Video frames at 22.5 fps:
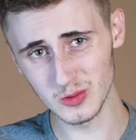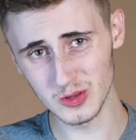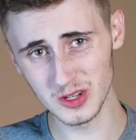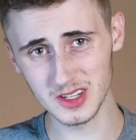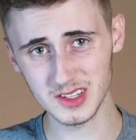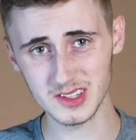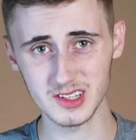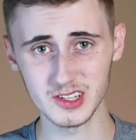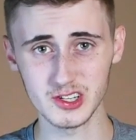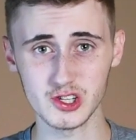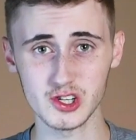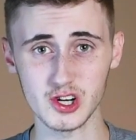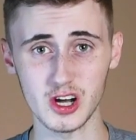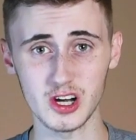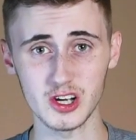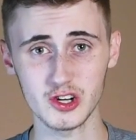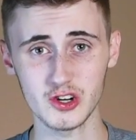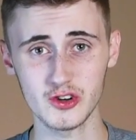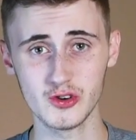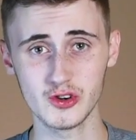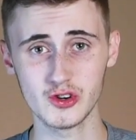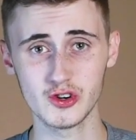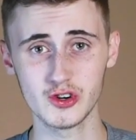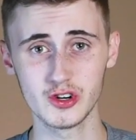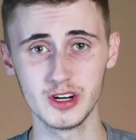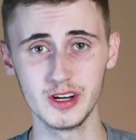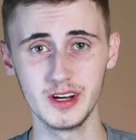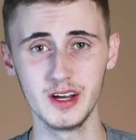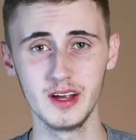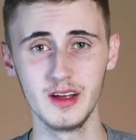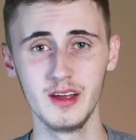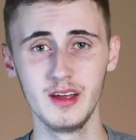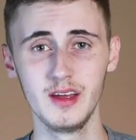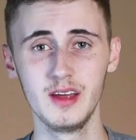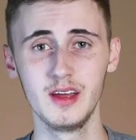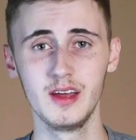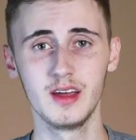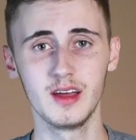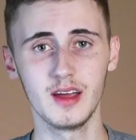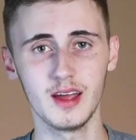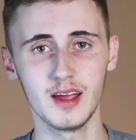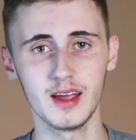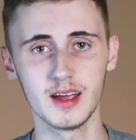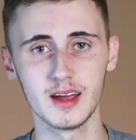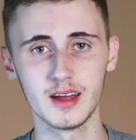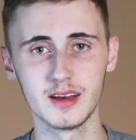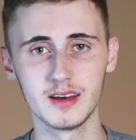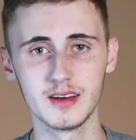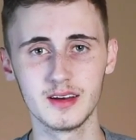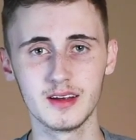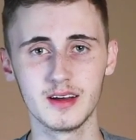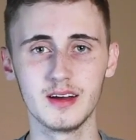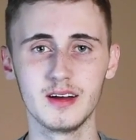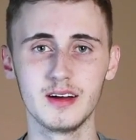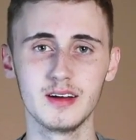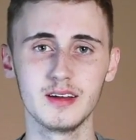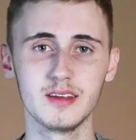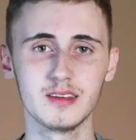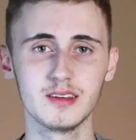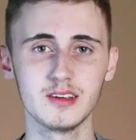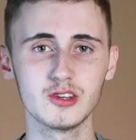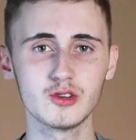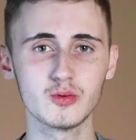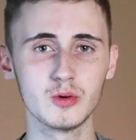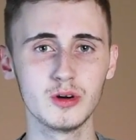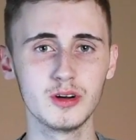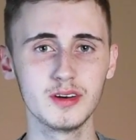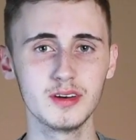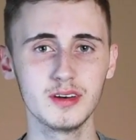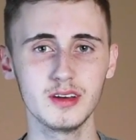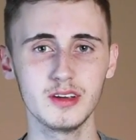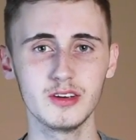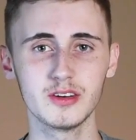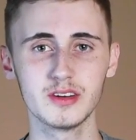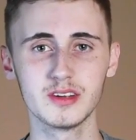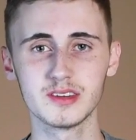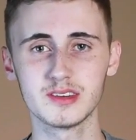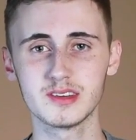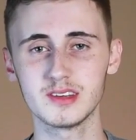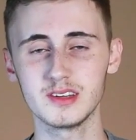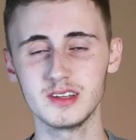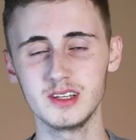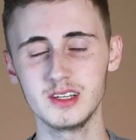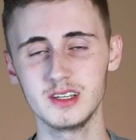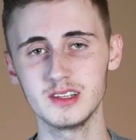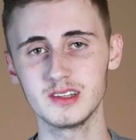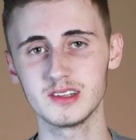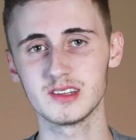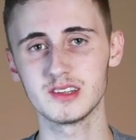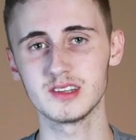one is in Joshua Tree. And this one, you can see the